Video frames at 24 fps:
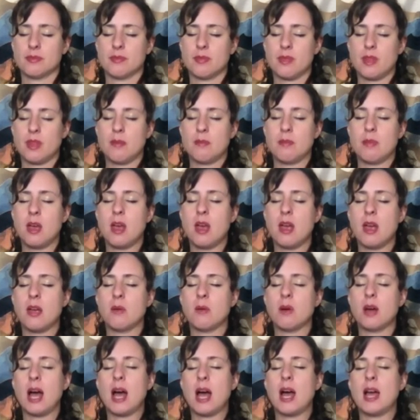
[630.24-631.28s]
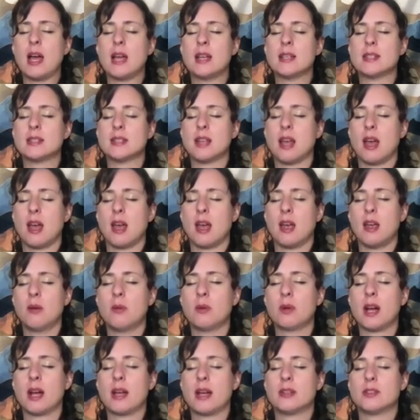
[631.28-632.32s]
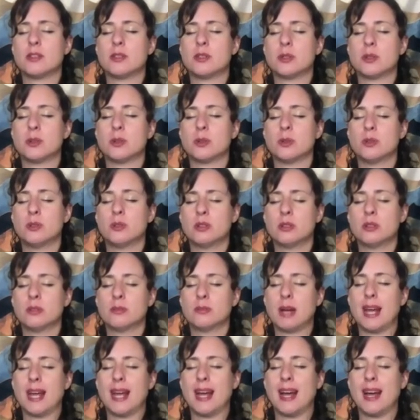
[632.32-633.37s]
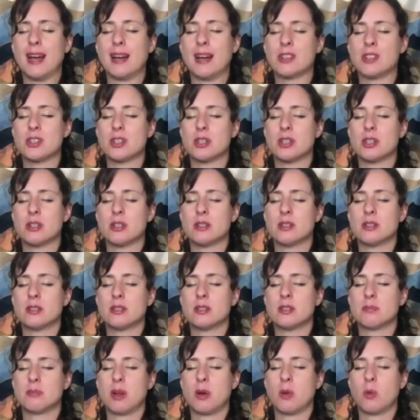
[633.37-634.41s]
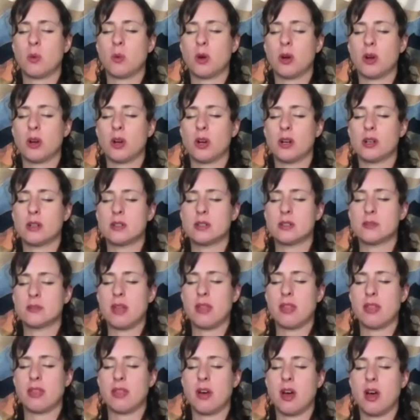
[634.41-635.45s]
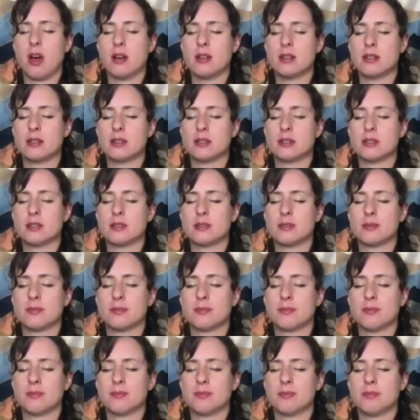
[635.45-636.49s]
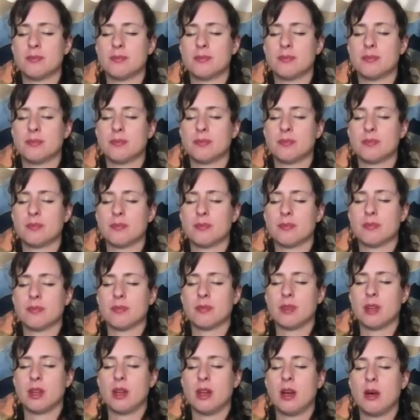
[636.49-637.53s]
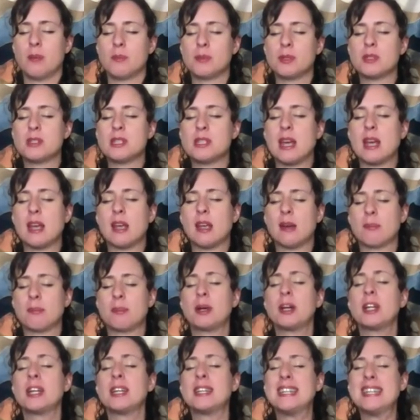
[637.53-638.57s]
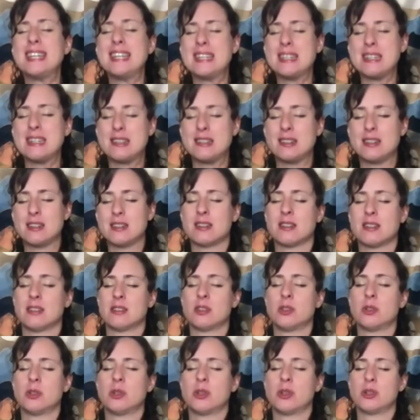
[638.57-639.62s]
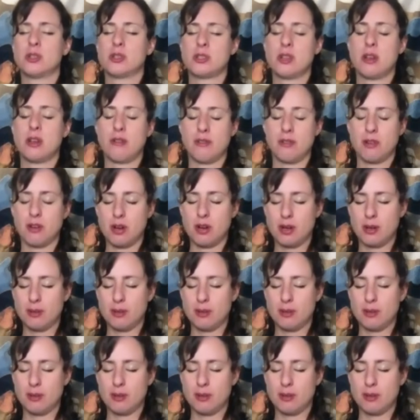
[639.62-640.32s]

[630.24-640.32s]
And may what I say, what I do, my actions, my words, my thoughts help to put an end to your suffering.